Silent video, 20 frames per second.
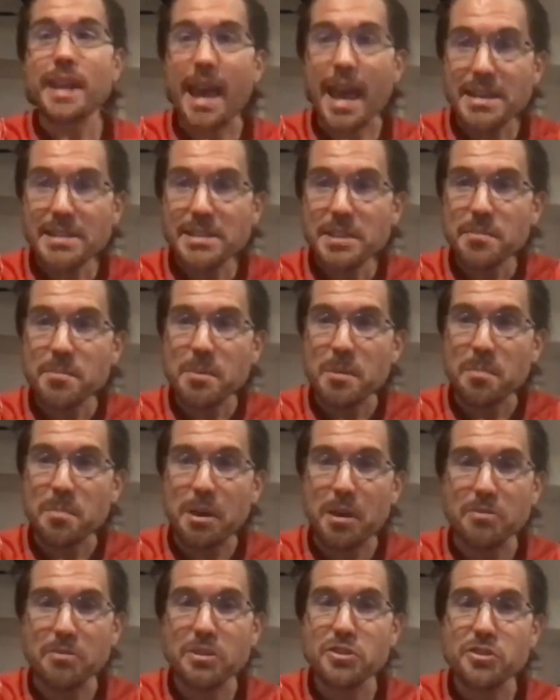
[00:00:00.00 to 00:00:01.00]
ask them
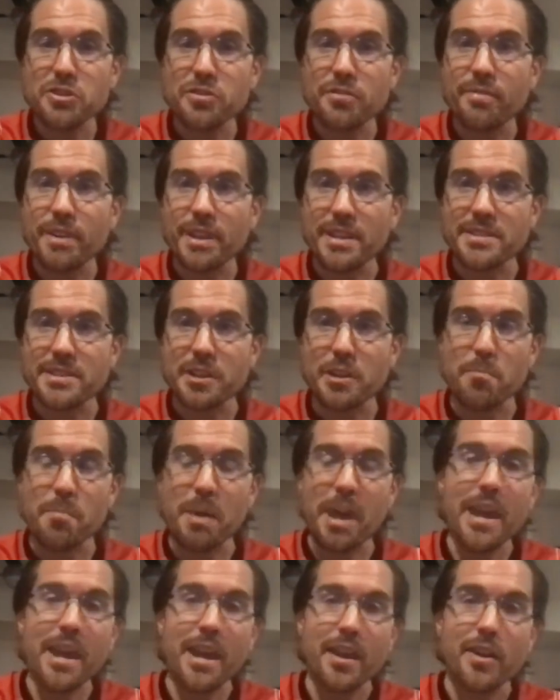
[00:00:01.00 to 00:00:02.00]
about, did you fix their
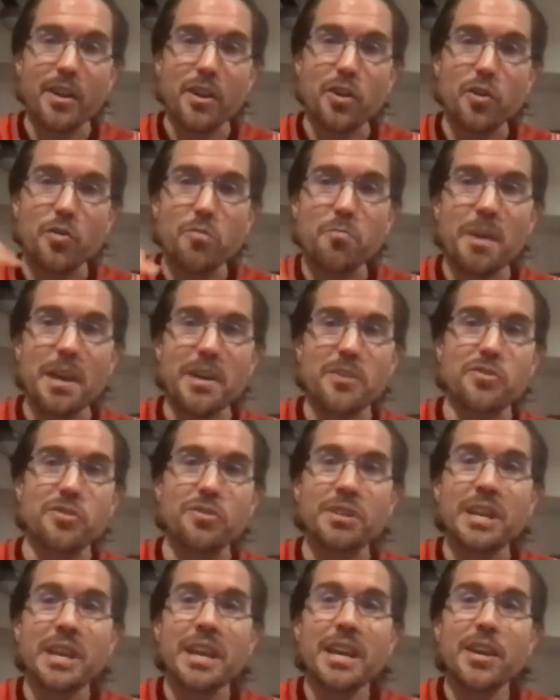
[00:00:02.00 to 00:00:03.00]
pain? You
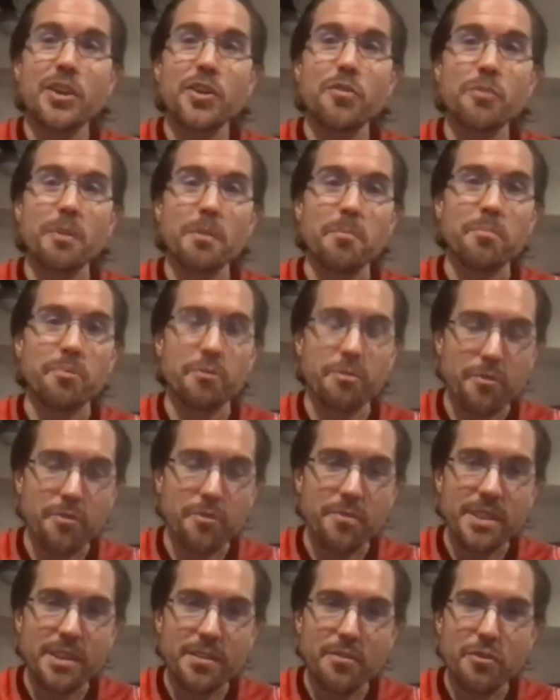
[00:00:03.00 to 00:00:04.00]
measured, you
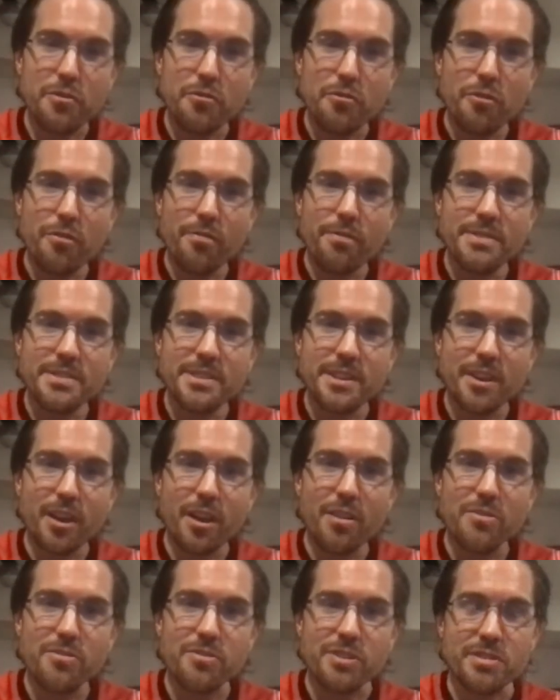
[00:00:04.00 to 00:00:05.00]
improved their
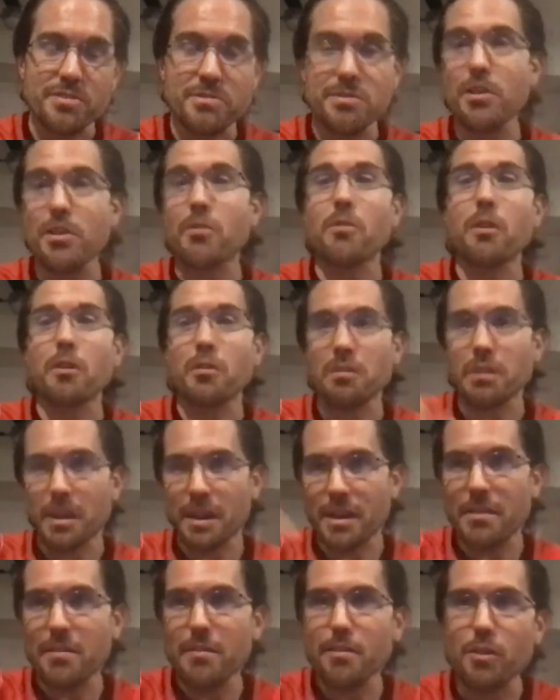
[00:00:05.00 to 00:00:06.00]
neurophysiology. So,
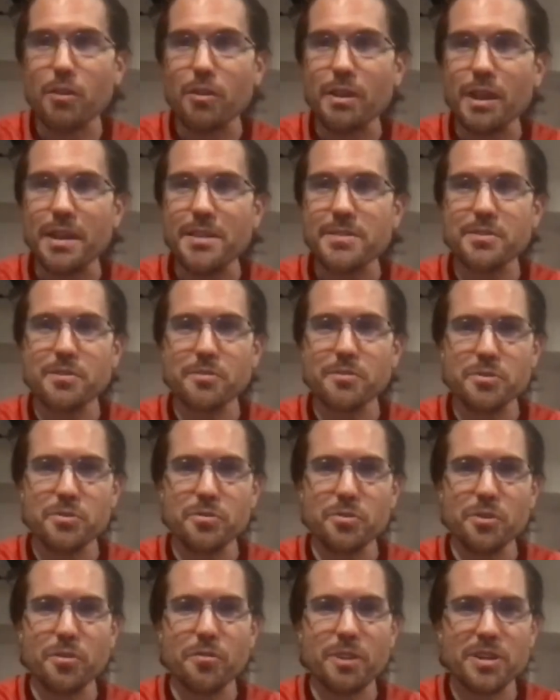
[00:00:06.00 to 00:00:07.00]
okay, long answer to a
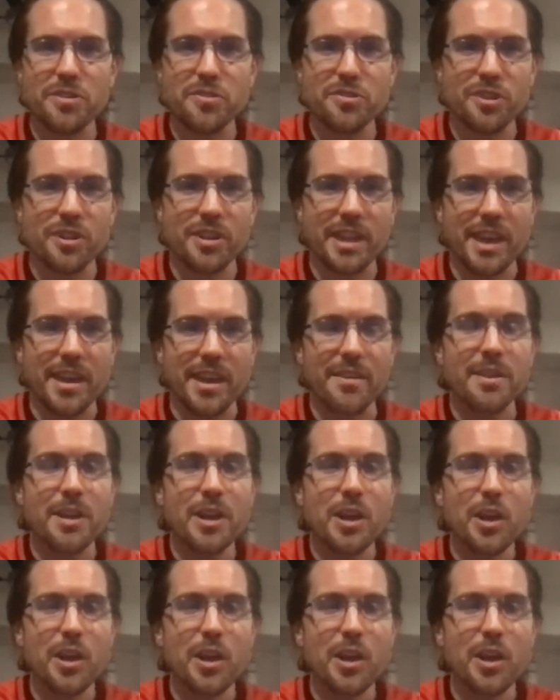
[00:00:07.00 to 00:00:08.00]
short question again,
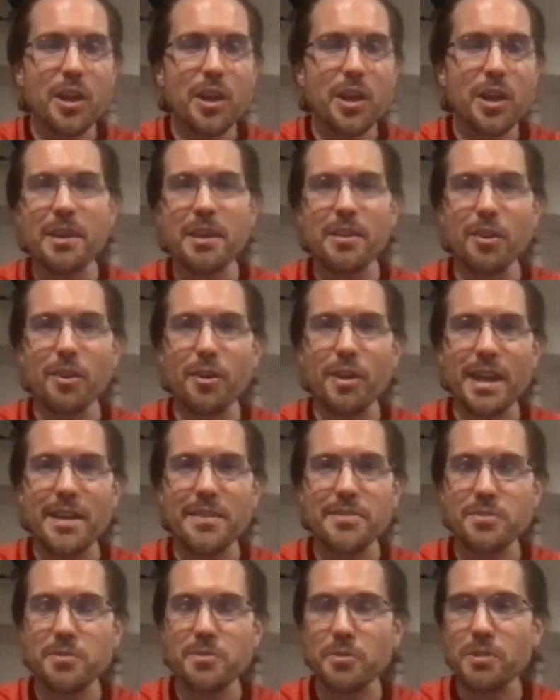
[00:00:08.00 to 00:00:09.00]
or maybe a long
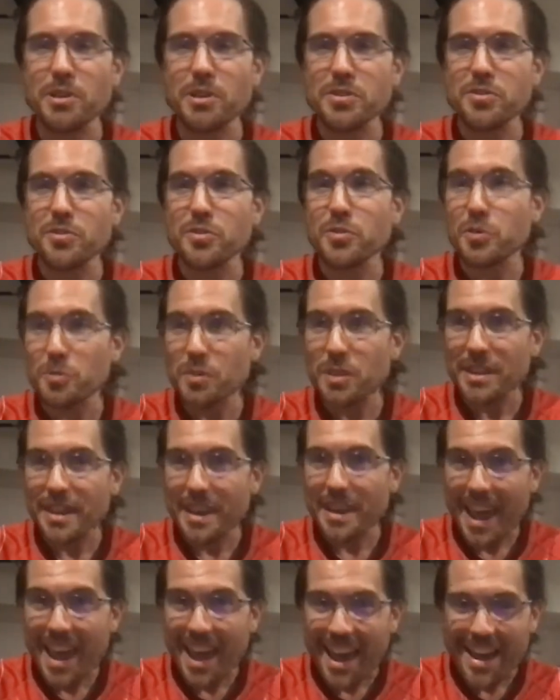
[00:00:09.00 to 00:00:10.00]
answer to a question you
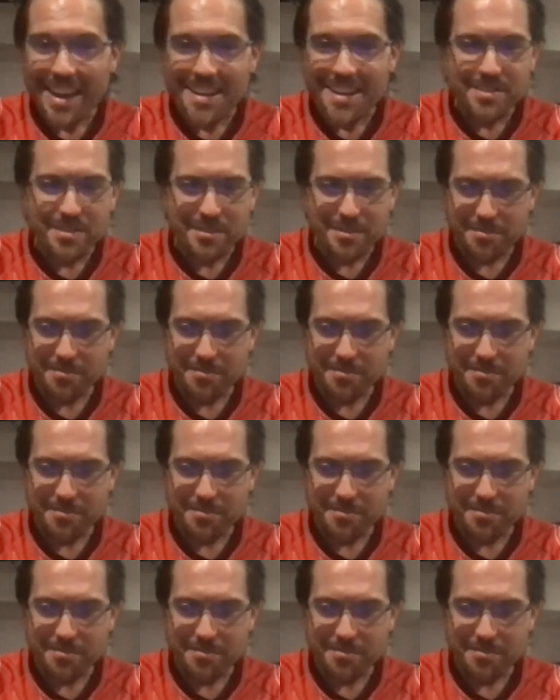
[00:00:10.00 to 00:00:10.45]
didn't ask,